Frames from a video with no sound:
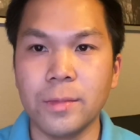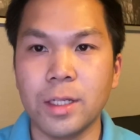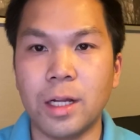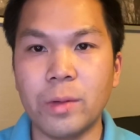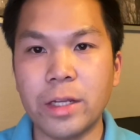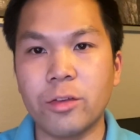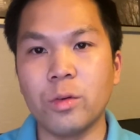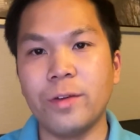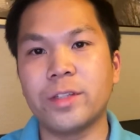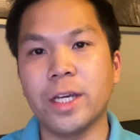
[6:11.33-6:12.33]
Alright, so
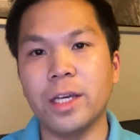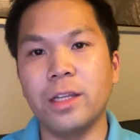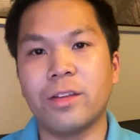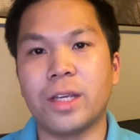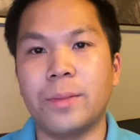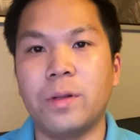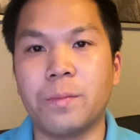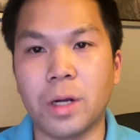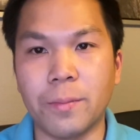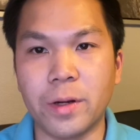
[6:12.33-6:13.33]
we've taken this sample
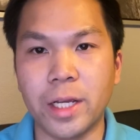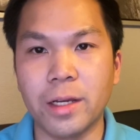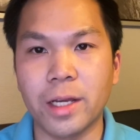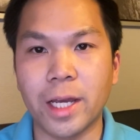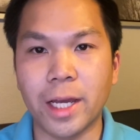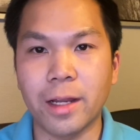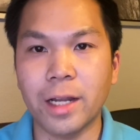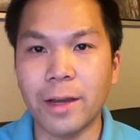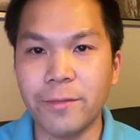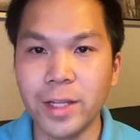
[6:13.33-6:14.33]
property, and
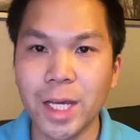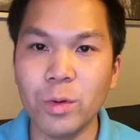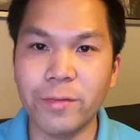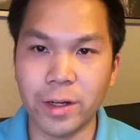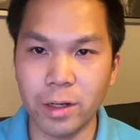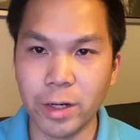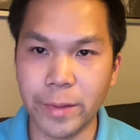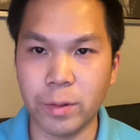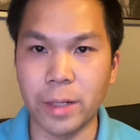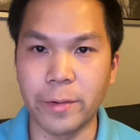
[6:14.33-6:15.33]
I feel like we found a
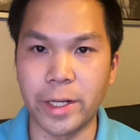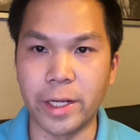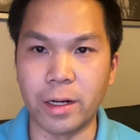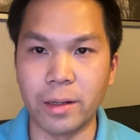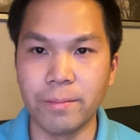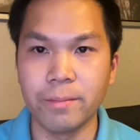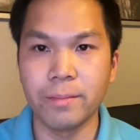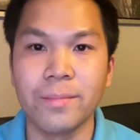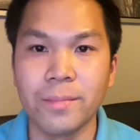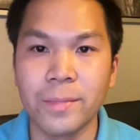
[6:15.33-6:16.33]
great property here.
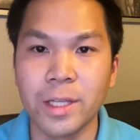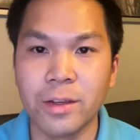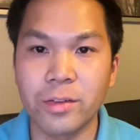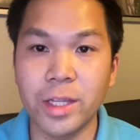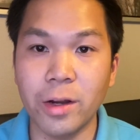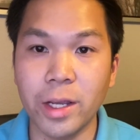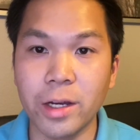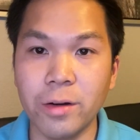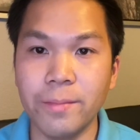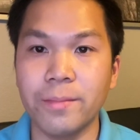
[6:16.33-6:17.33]
So there you
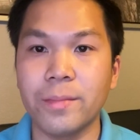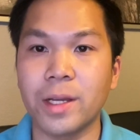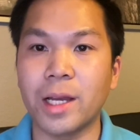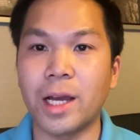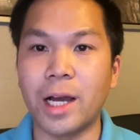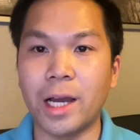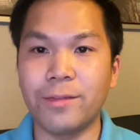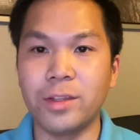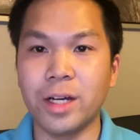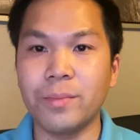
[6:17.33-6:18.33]
go.
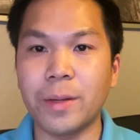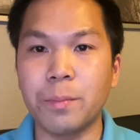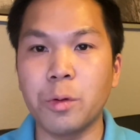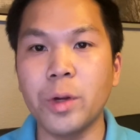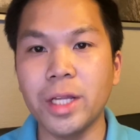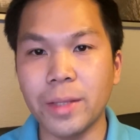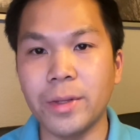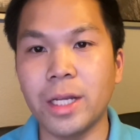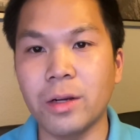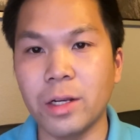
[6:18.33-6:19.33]
I've done my
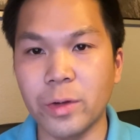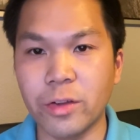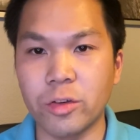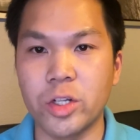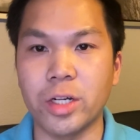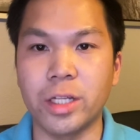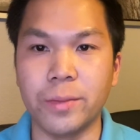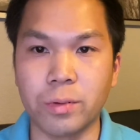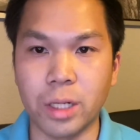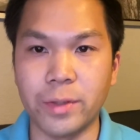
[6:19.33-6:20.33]
preliminary research on the
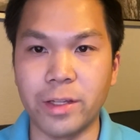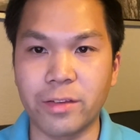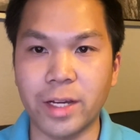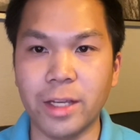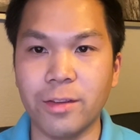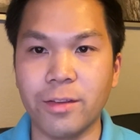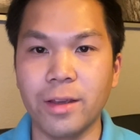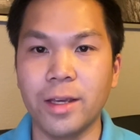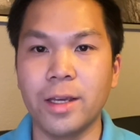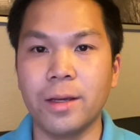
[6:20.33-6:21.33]
prominent sites,
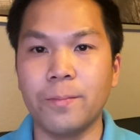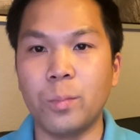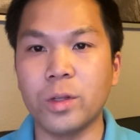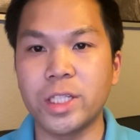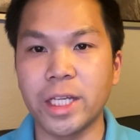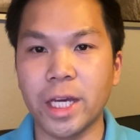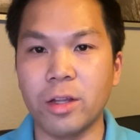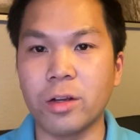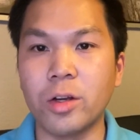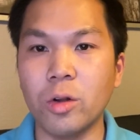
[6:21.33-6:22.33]
pulled
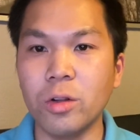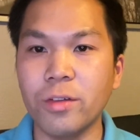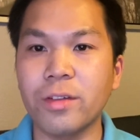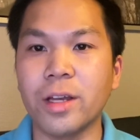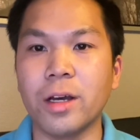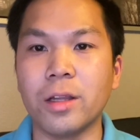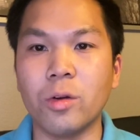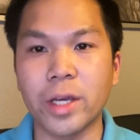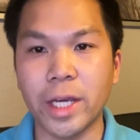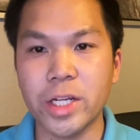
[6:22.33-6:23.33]
together goals, a
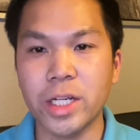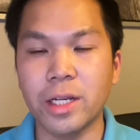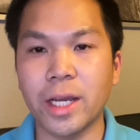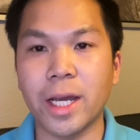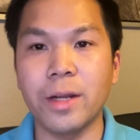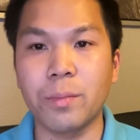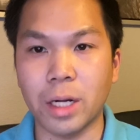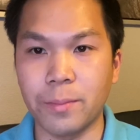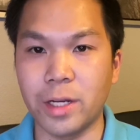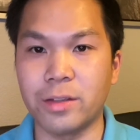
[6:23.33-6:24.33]
location, and a
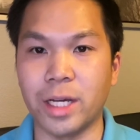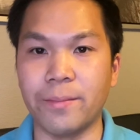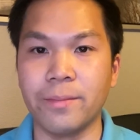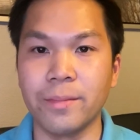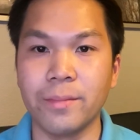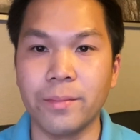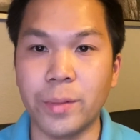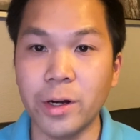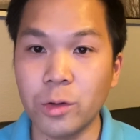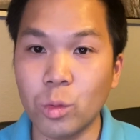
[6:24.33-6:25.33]
property type.
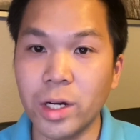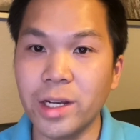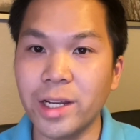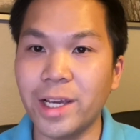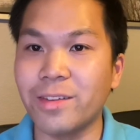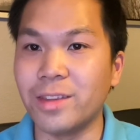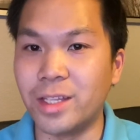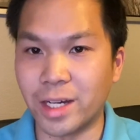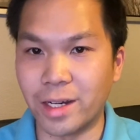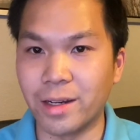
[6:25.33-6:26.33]
Part 1 is
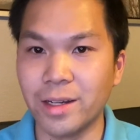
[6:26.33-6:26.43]
done.